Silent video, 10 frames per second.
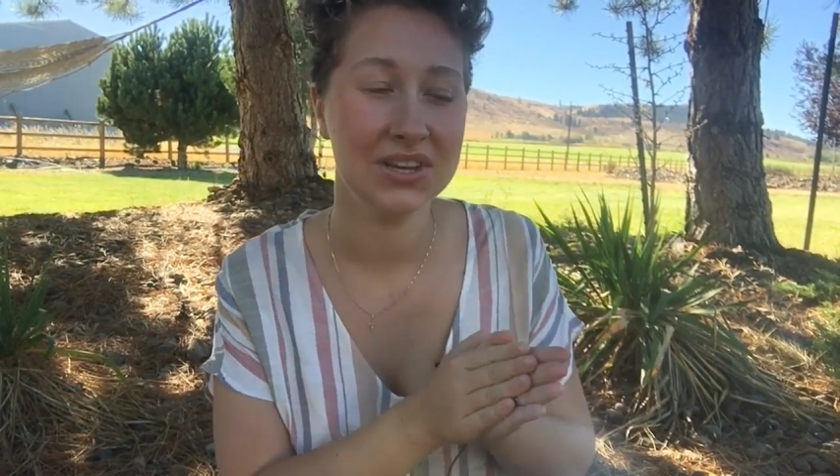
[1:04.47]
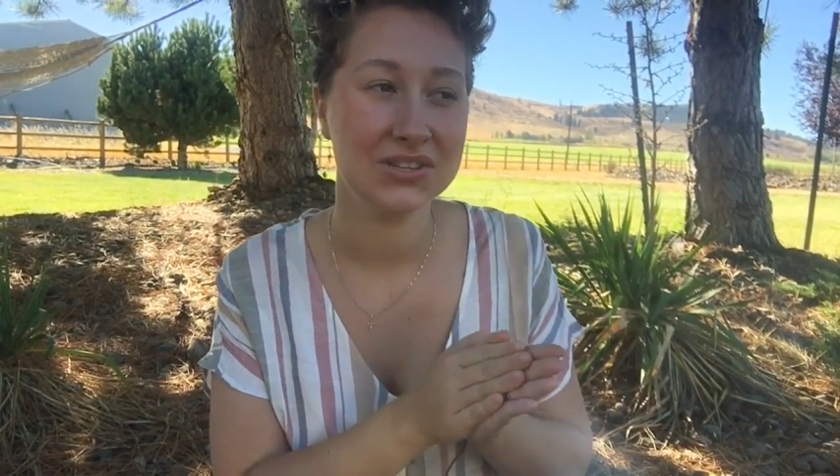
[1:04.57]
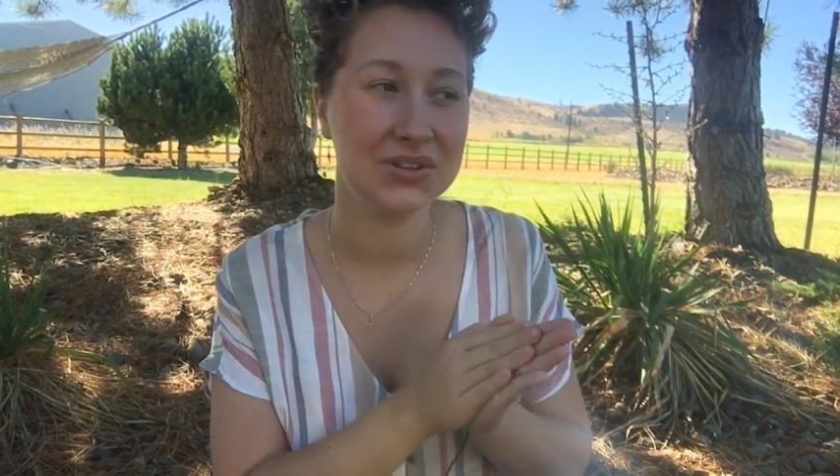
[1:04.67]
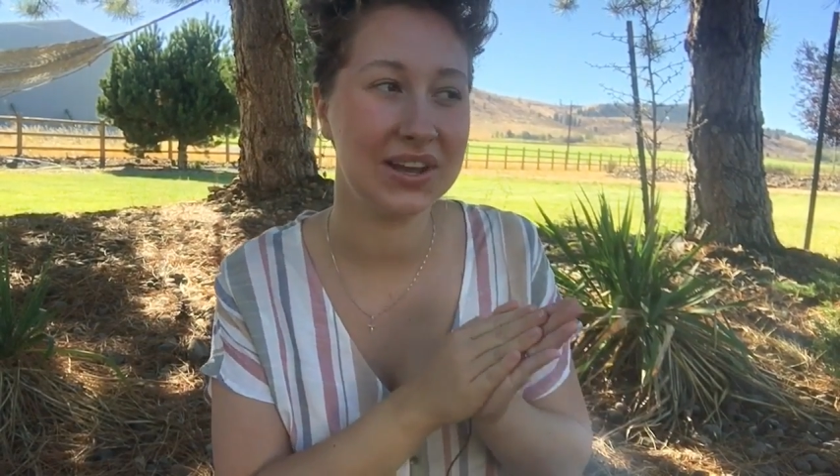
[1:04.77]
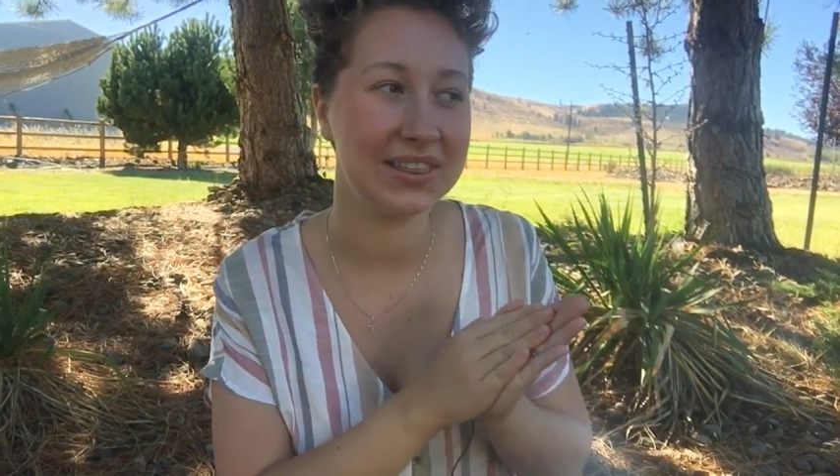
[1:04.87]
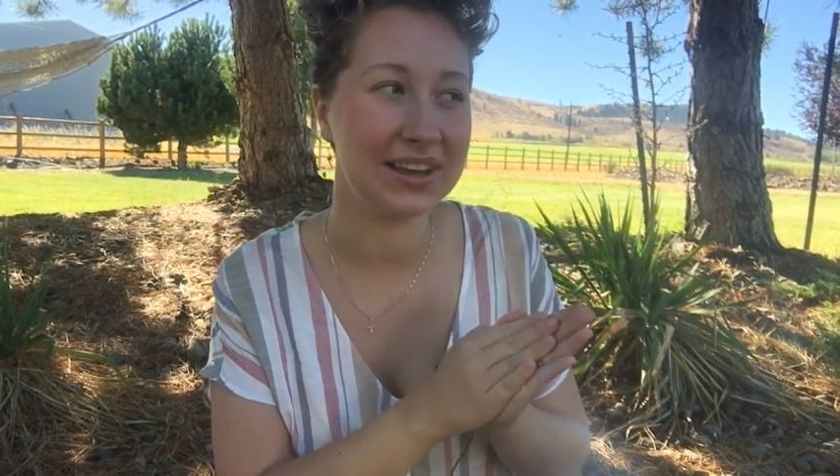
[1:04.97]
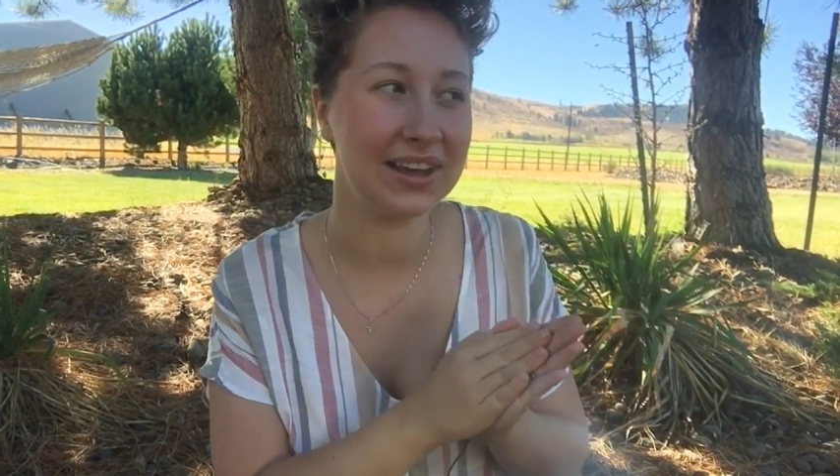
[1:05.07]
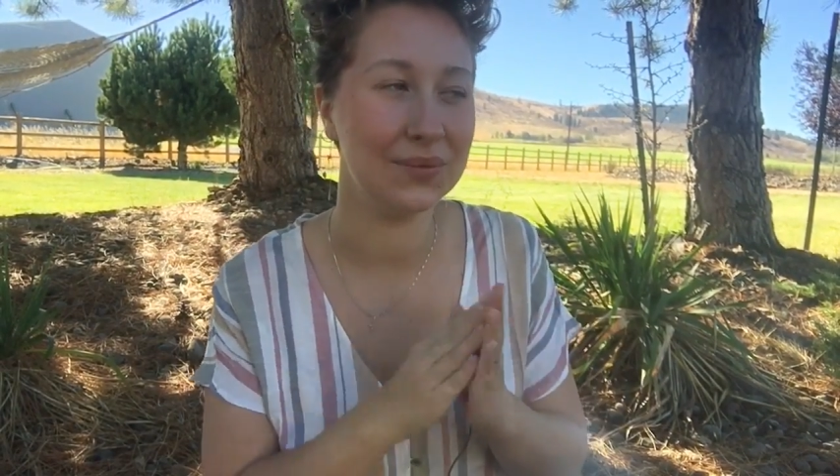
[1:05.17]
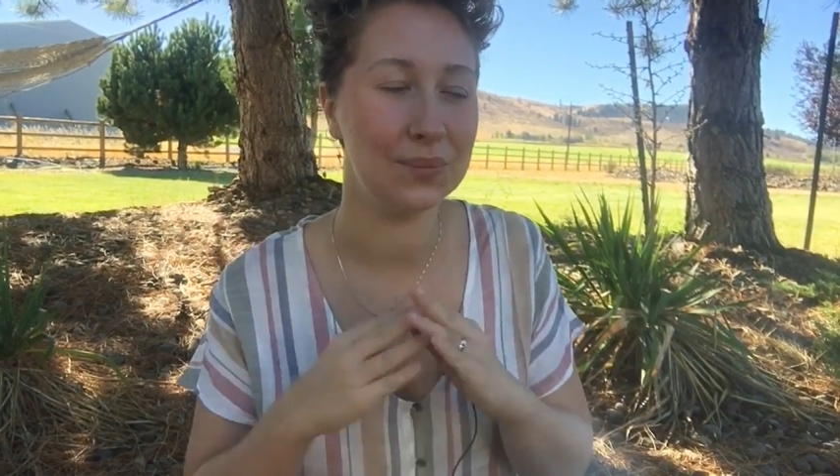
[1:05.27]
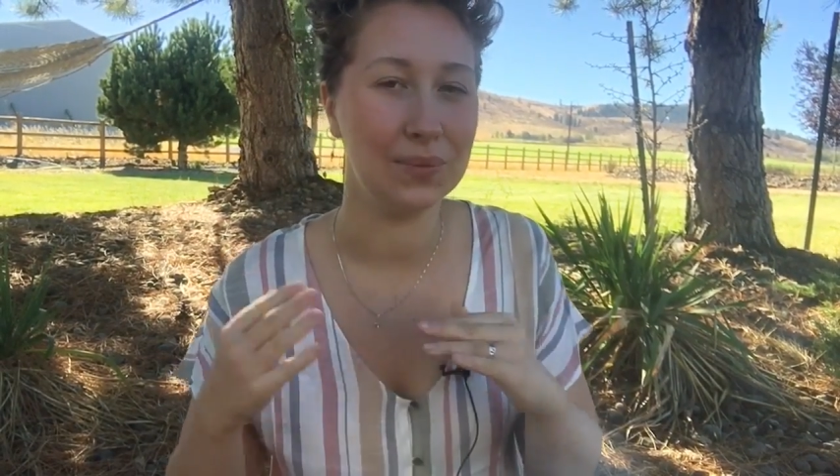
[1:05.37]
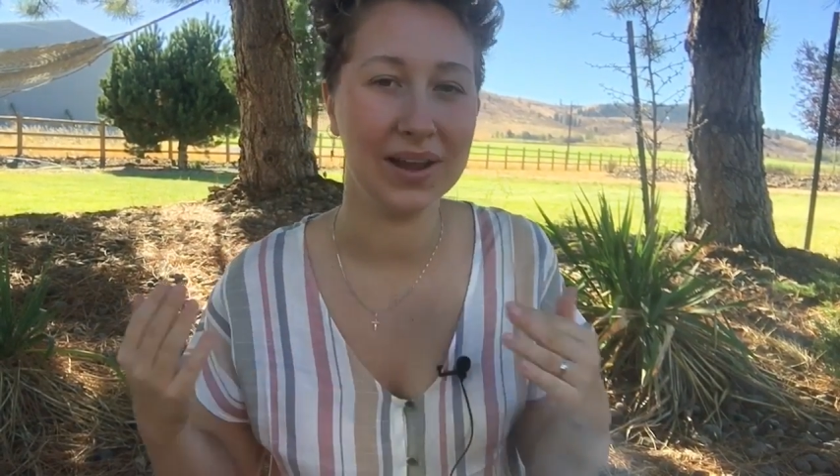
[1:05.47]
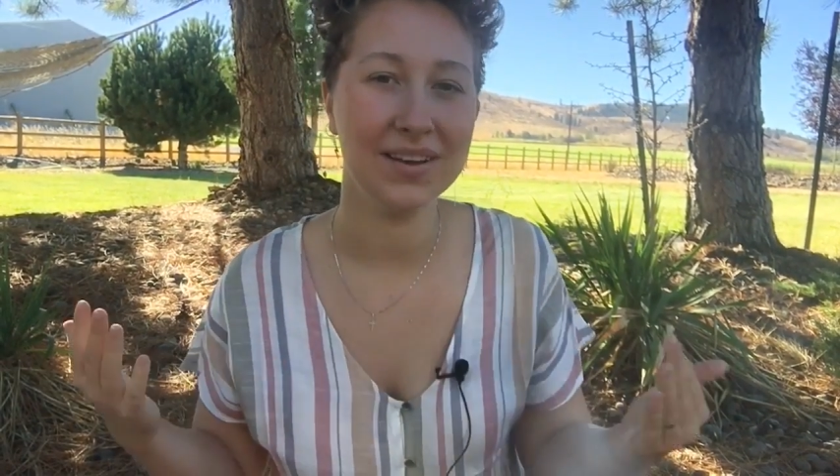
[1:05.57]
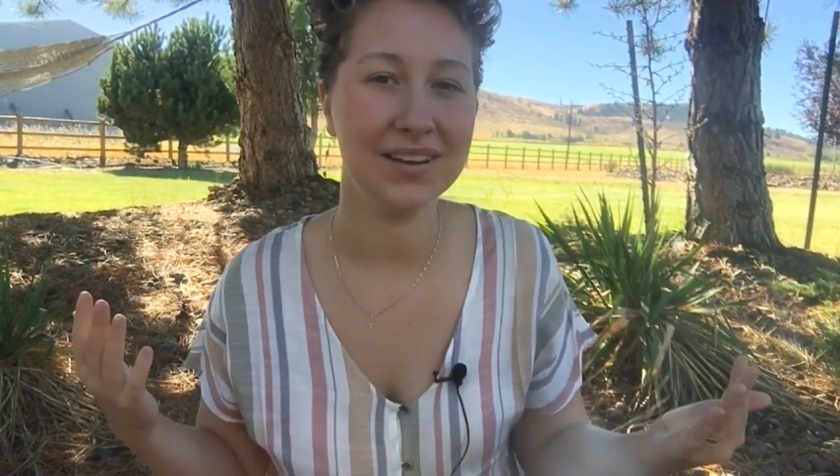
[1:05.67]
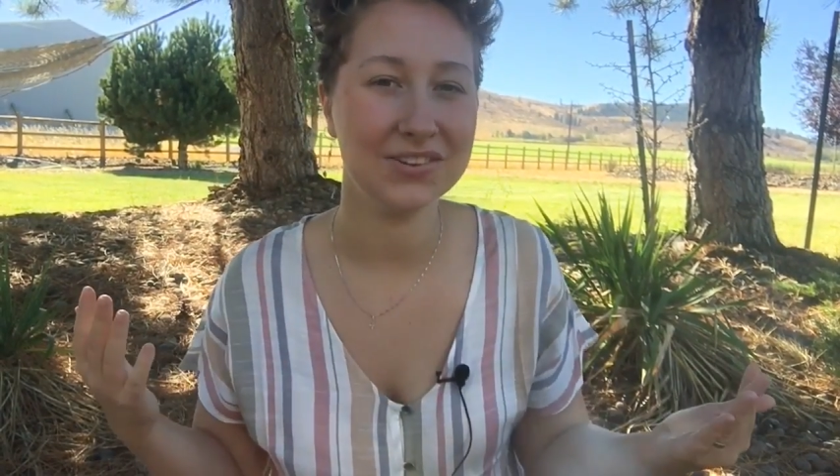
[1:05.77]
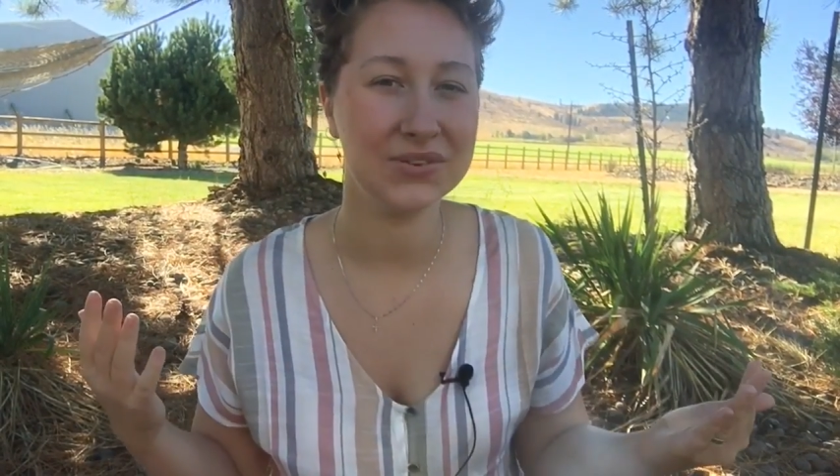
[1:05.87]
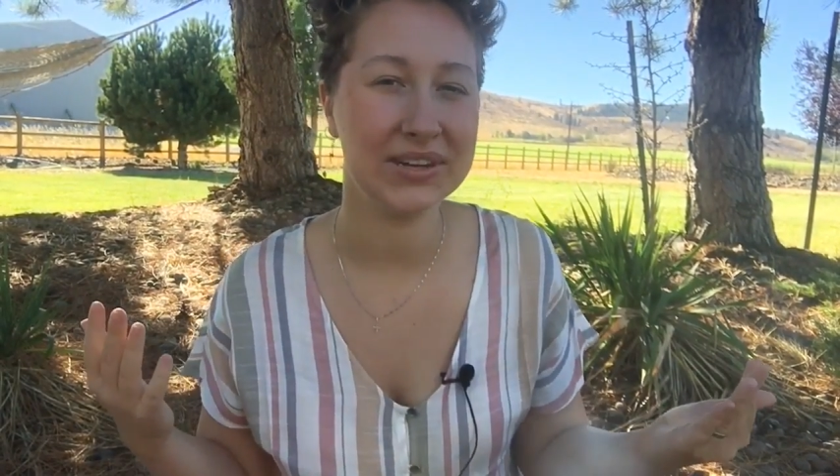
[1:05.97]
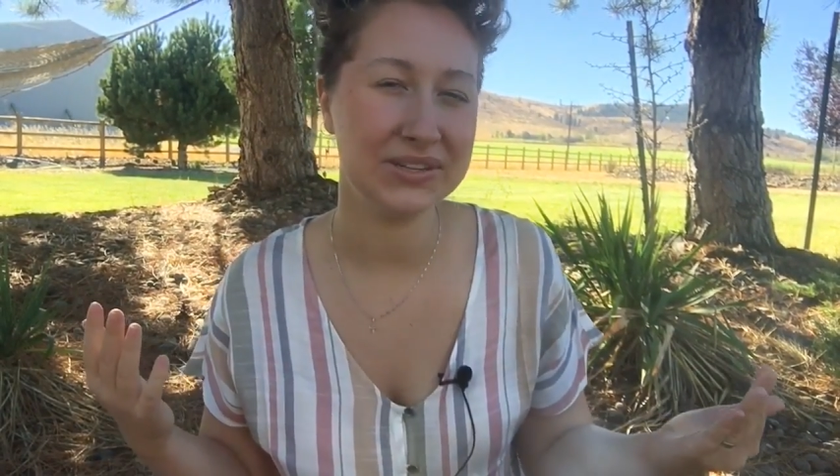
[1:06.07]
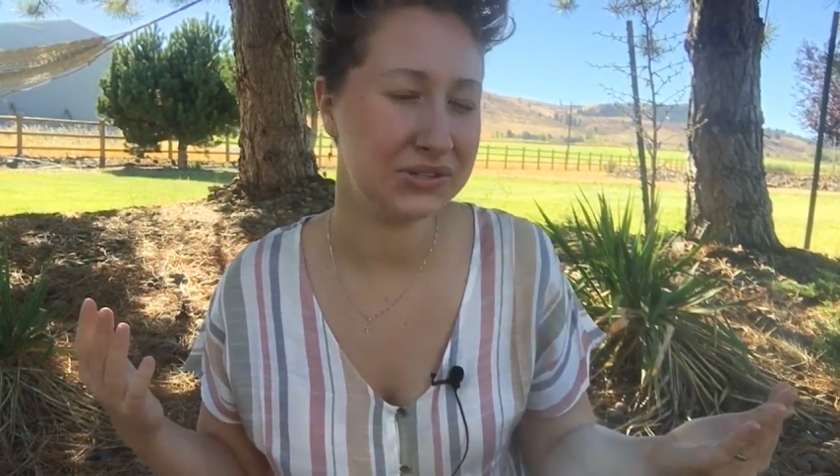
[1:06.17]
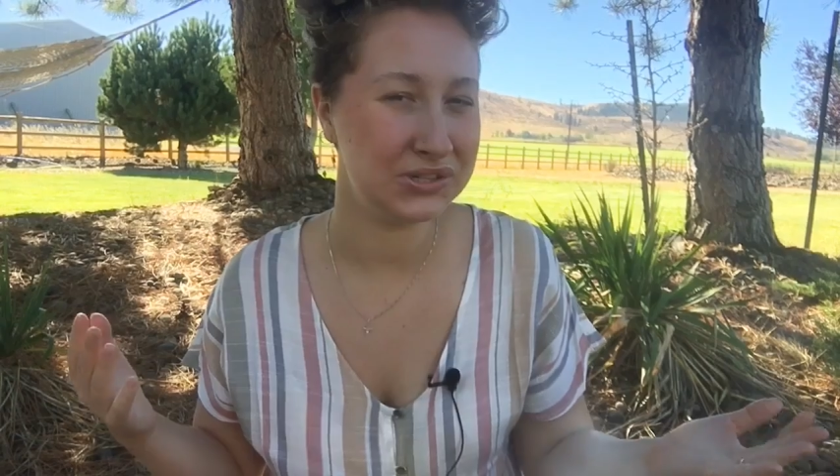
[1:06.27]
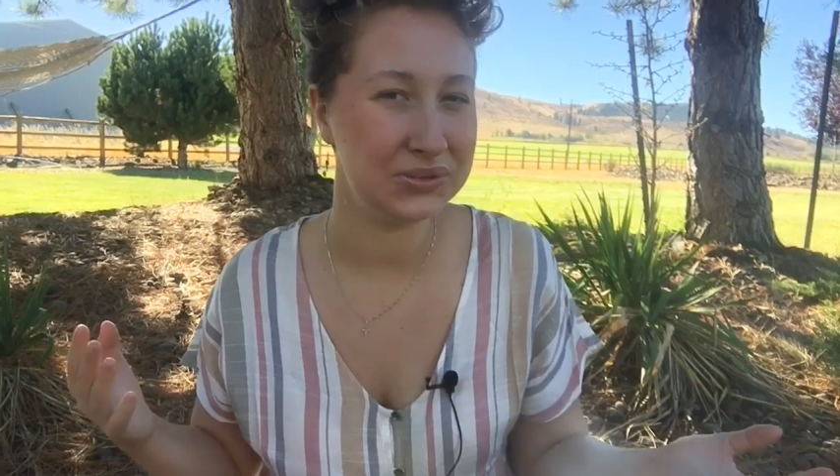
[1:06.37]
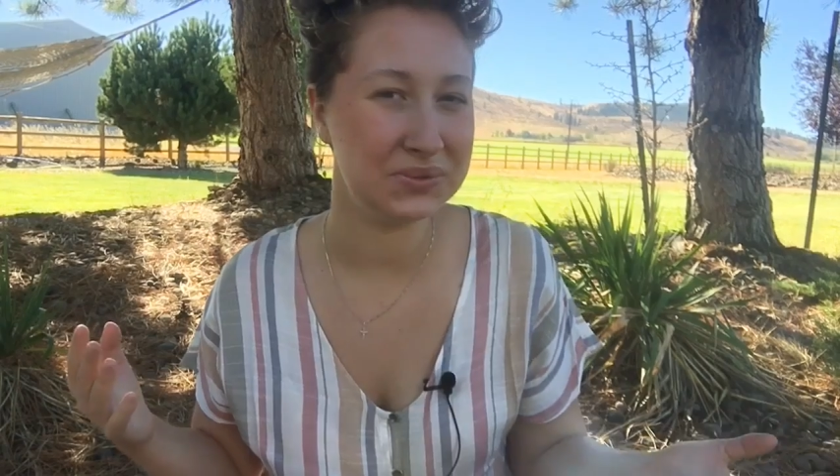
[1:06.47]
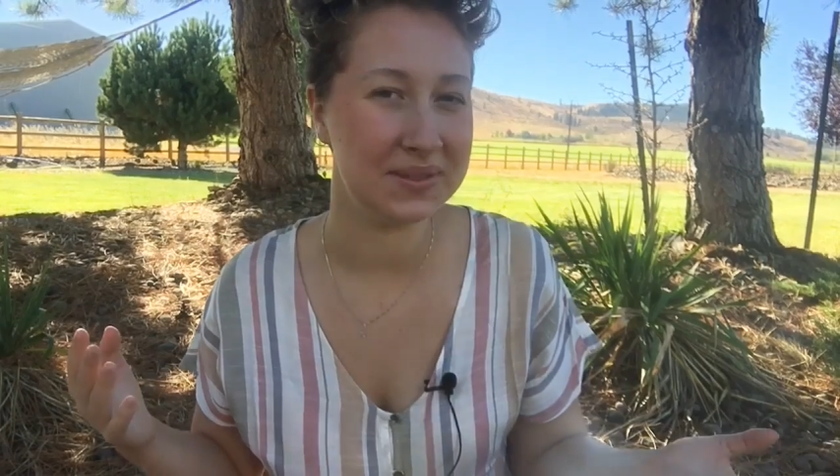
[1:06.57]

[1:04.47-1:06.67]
So I thought, why not try a shoe